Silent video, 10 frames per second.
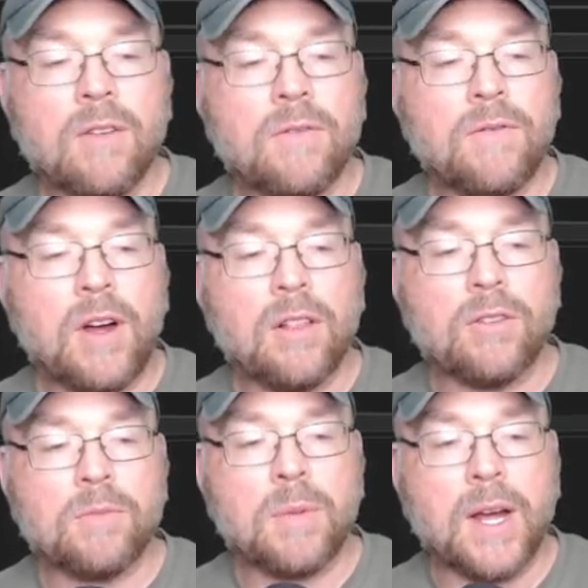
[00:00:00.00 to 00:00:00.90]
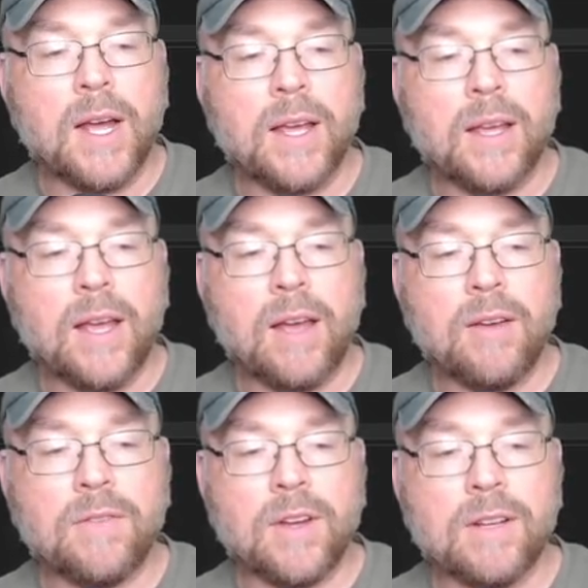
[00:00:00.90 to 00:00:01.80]
followed by
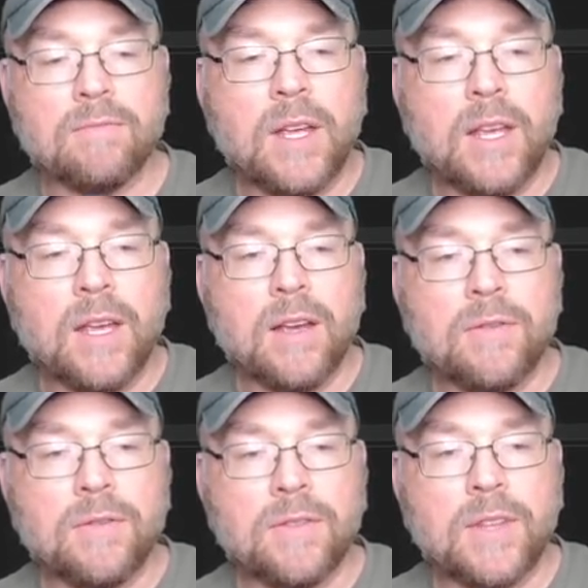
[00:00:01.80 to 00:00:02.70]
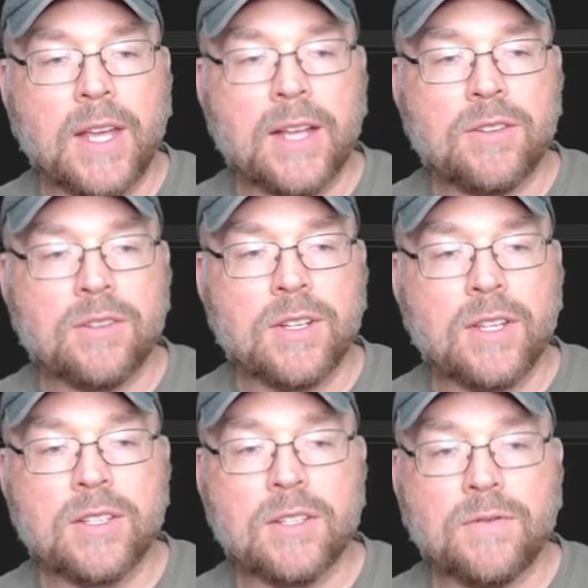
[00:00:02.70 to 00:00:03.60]
have fun. If the answer to
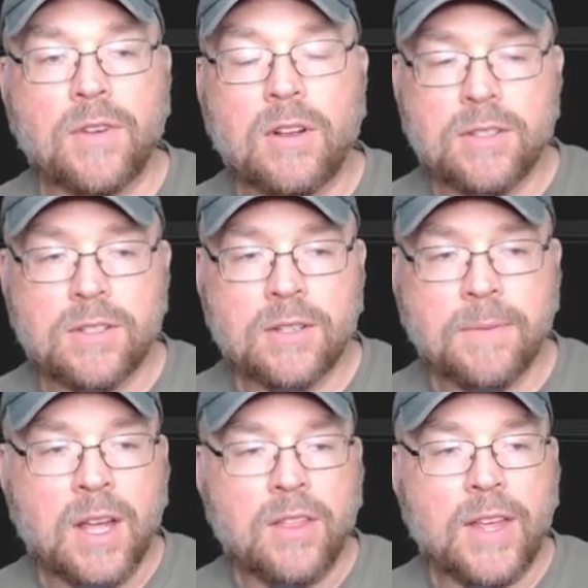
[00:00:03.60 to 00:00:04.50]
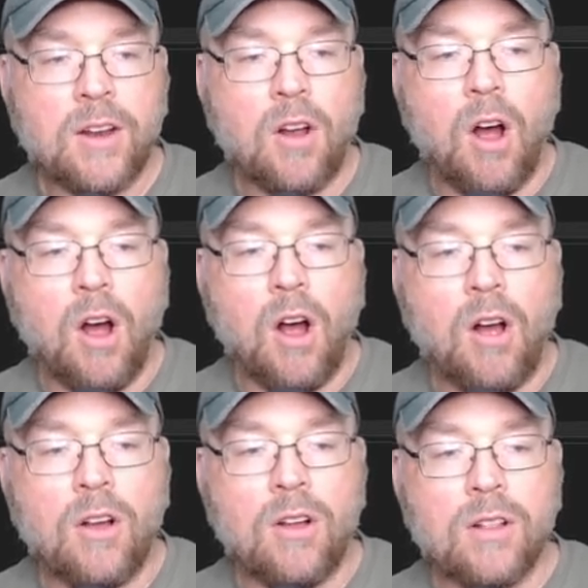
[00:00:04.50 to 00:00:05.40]
this is false, then
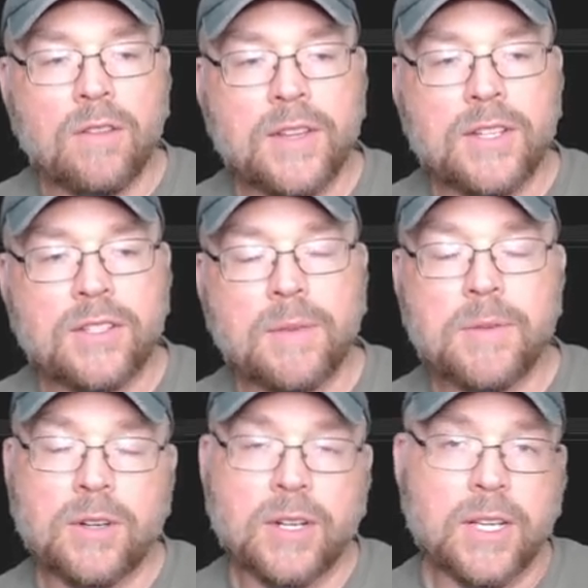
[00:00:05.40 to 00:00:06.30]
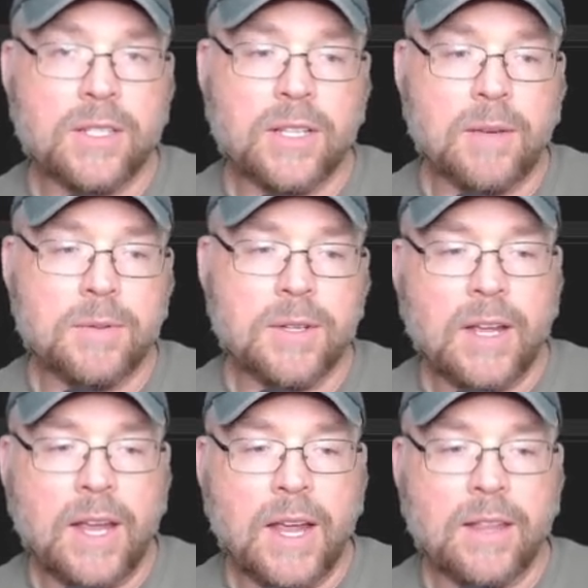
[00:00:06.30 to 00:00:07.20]
all of these statements are going to get skipped,
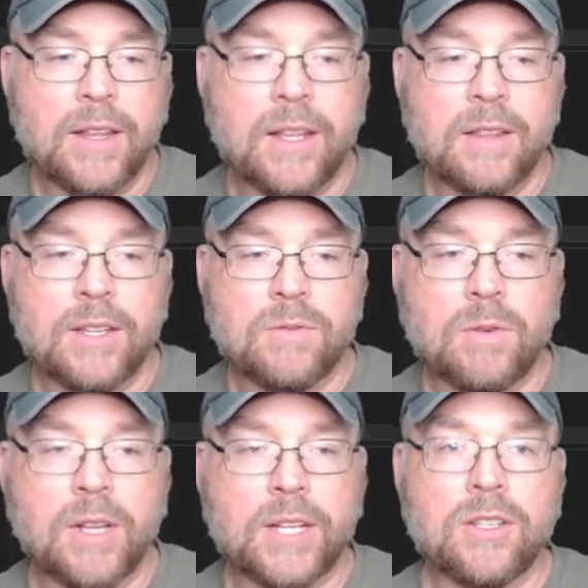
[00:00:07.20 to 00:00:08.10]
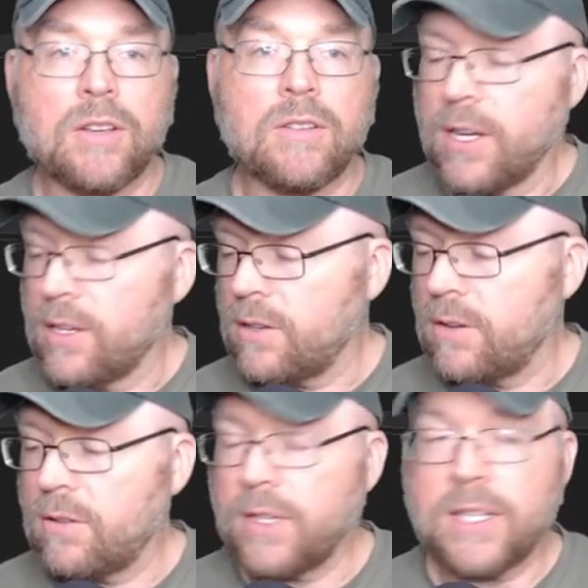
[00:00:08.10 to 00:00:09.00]
and then this one will execute.
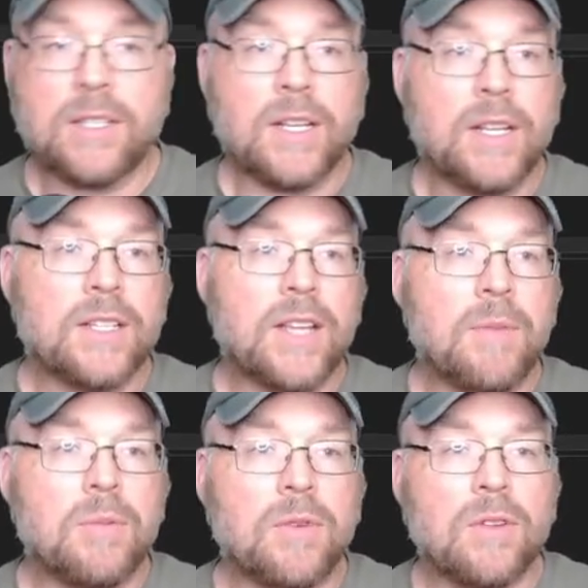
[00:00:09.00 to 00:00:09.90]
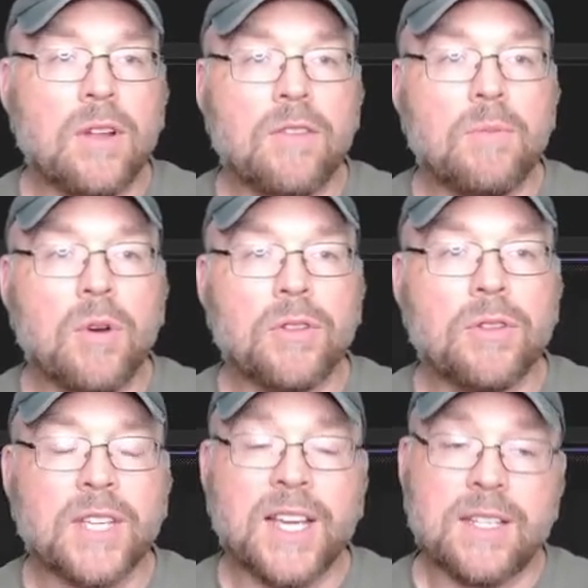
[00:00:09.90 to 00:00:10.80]
So let's see an example of both
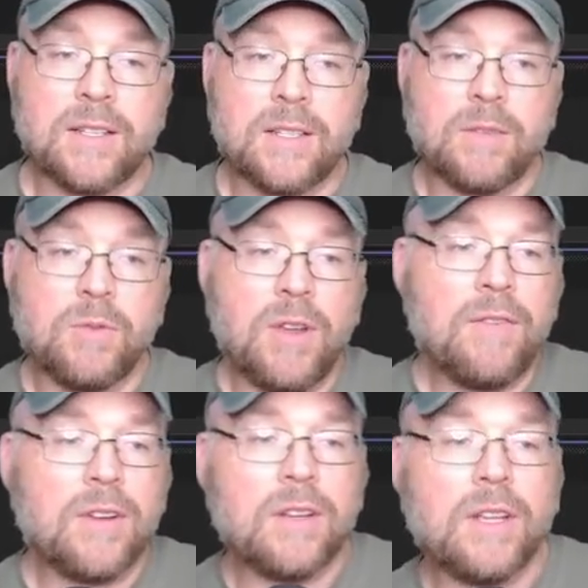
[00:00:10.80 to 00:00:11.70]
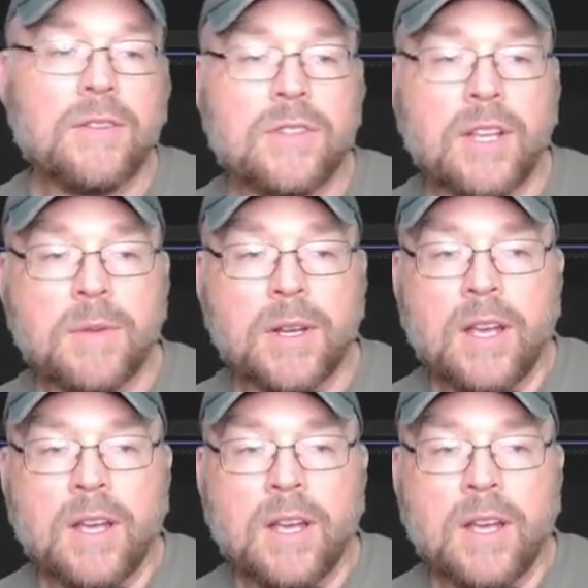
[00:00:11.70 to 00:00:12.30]
those cases. And when you have an if statement,